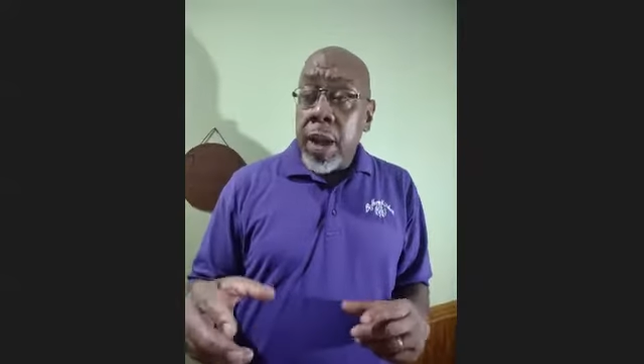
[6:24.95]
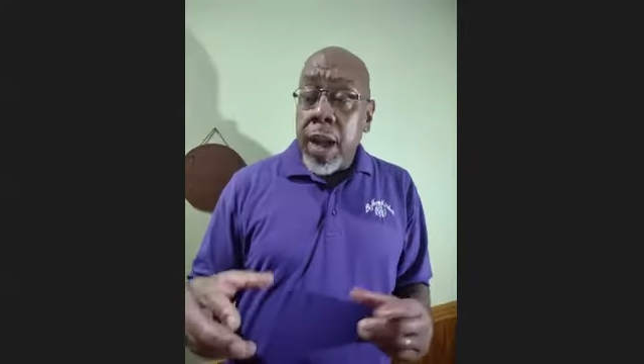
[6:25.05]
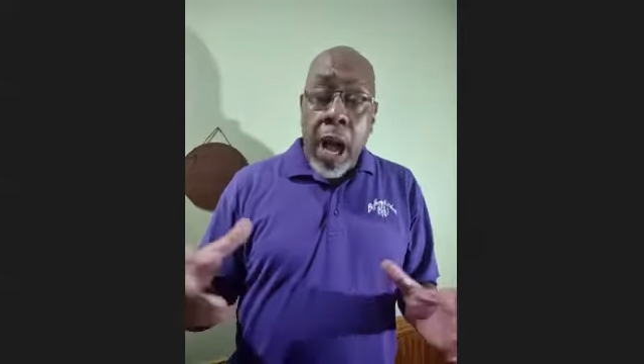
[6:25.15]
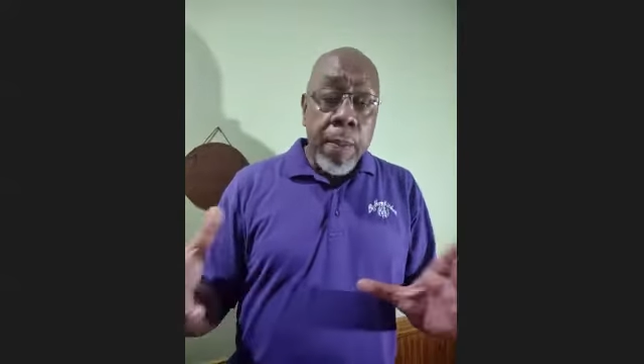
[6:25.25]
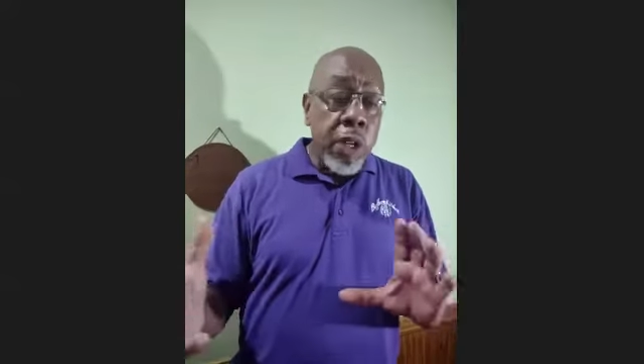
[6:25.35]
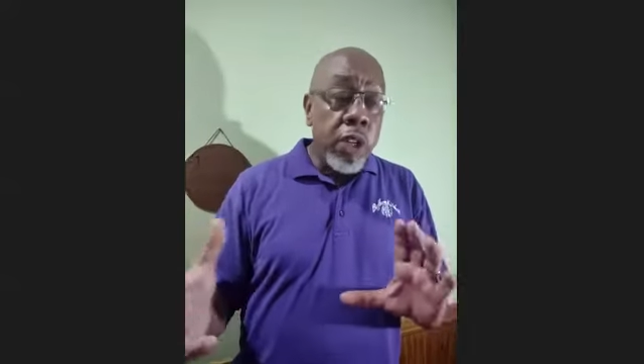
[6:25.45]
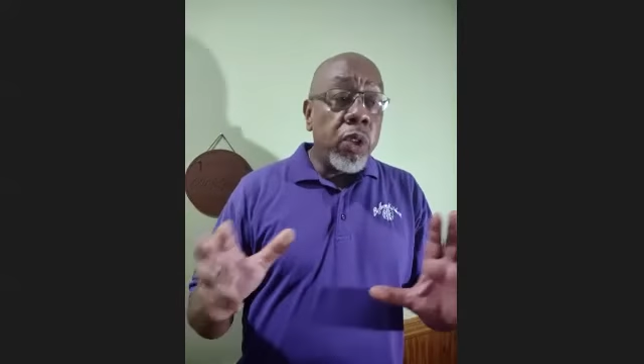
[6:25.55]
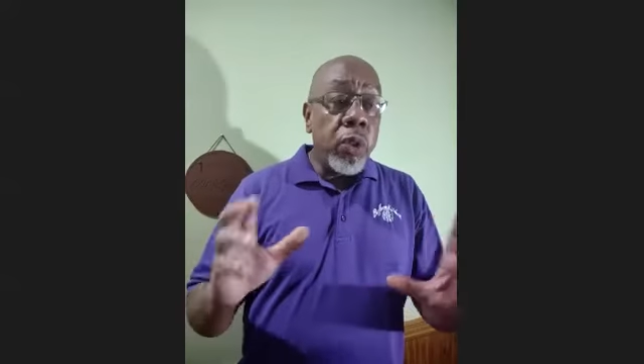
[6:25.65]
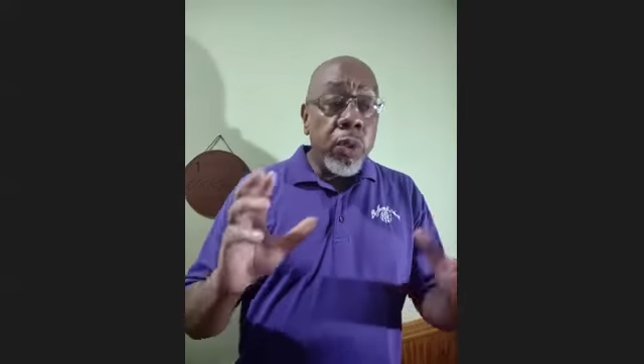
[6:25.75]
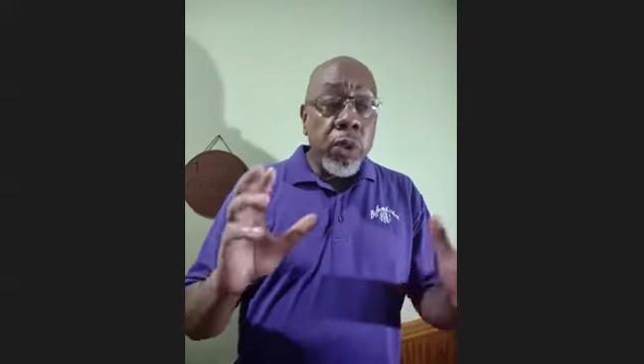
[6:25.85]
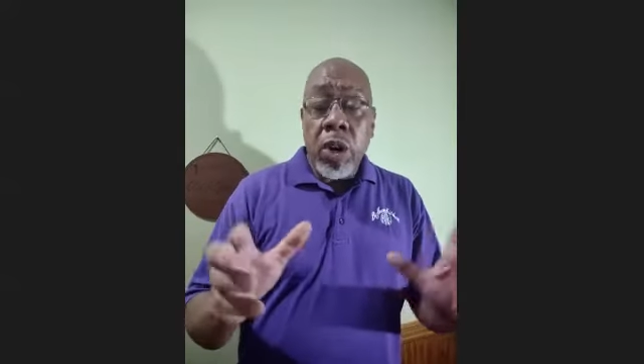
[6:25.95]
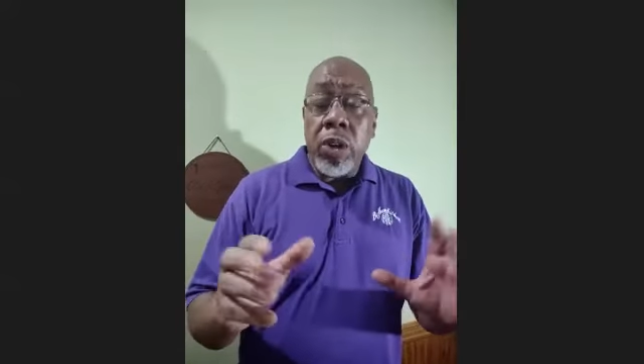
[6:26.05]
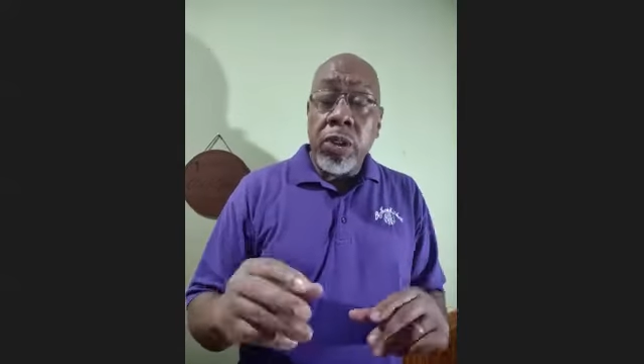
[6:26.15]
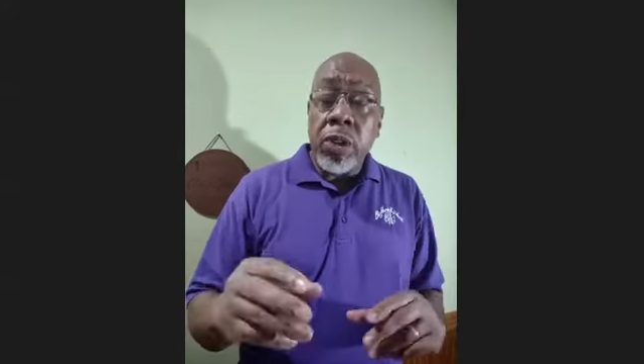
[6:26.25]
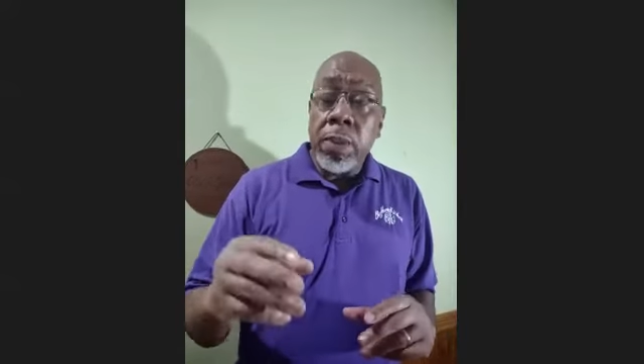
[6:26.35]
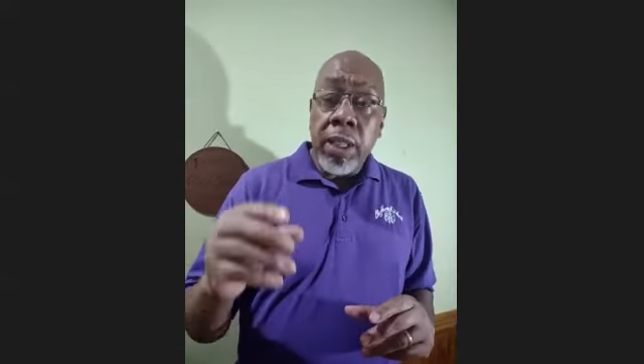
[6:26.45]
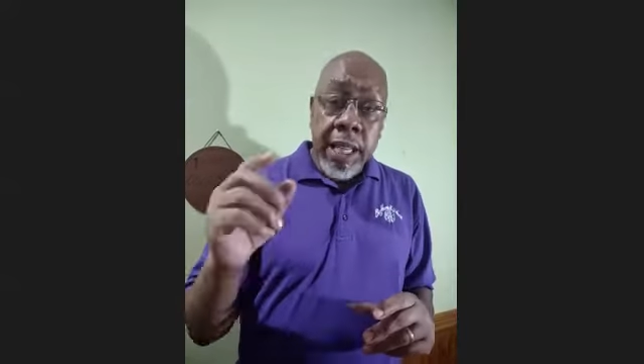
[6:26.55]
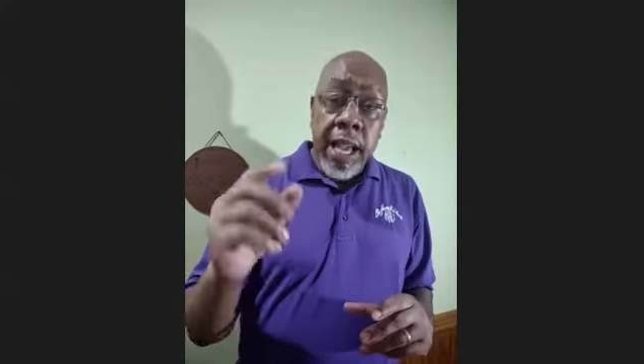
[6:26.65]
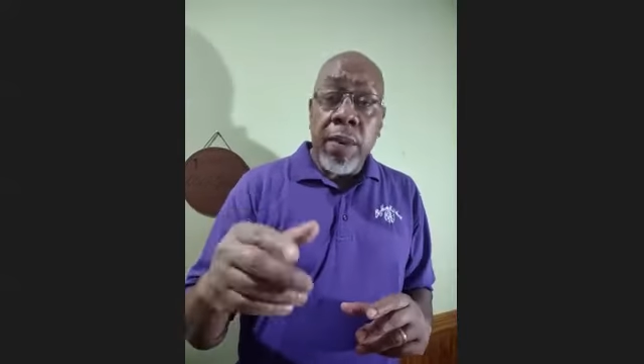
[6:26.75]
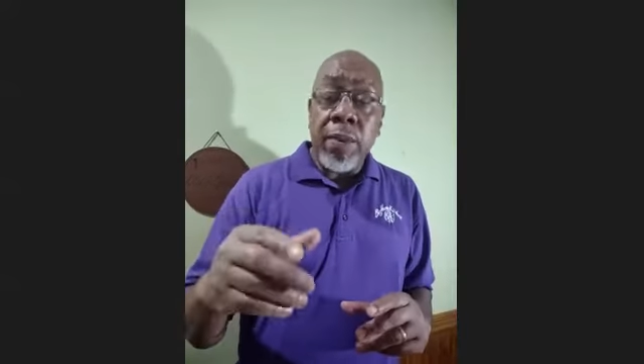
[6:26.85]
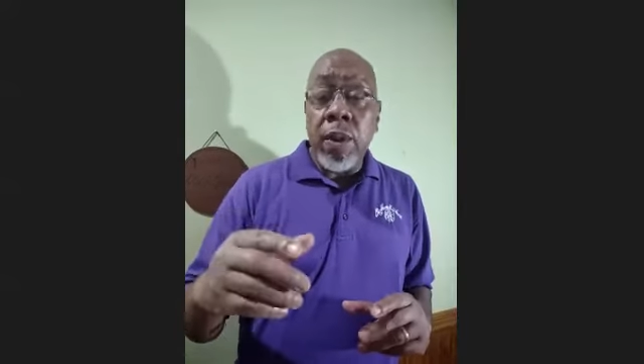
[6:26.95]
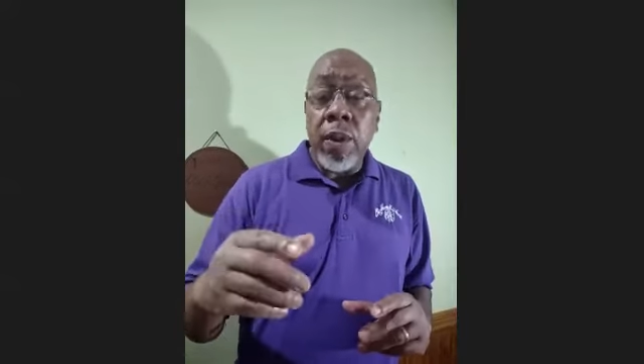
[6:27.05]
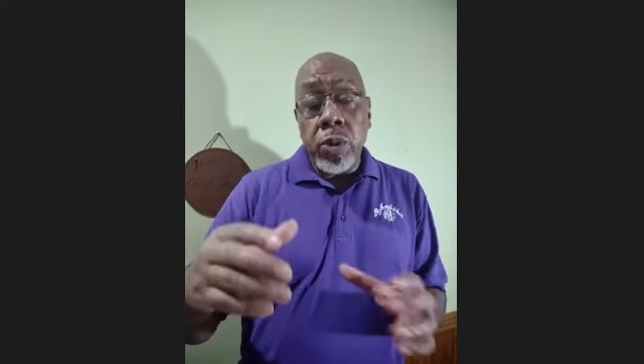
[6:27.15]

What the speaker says: I'll meet you, we'll talk to you, but Leanne Fletcher,